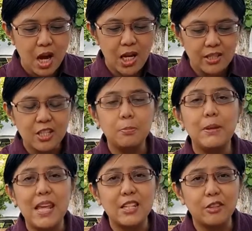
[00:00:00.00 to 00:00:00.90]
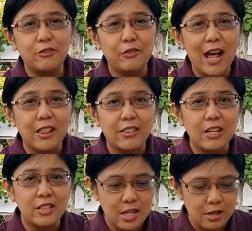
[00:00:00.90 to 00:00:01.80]
Beyond this place of wrath
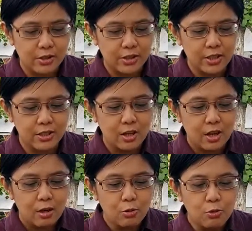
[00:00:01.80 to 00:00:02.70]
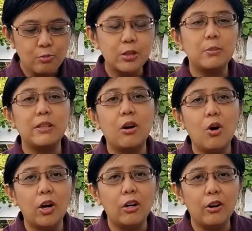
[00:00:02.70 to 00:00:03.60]
and tears, looms but
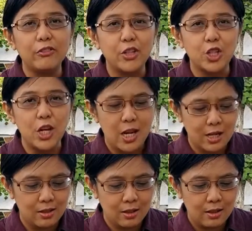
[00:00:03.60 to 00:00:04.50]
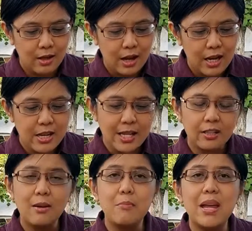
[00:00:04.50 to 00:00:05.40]
the horror of the shade, and
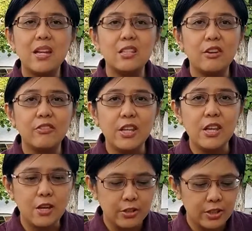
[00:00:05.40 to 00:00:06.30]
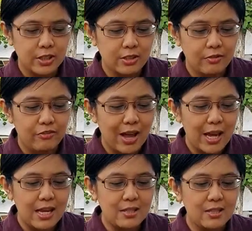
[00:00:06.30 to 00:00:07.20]
yet the menace of the years
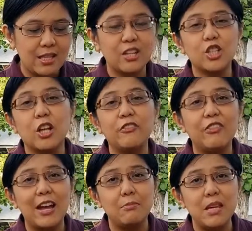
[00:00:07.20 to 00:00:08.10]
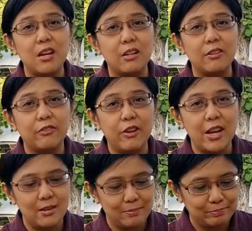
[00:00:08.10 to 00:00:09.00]
finds and shall find me
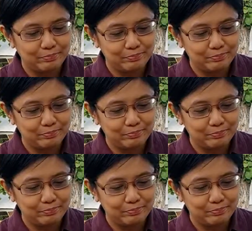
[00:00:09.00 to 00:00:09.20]
unafraid.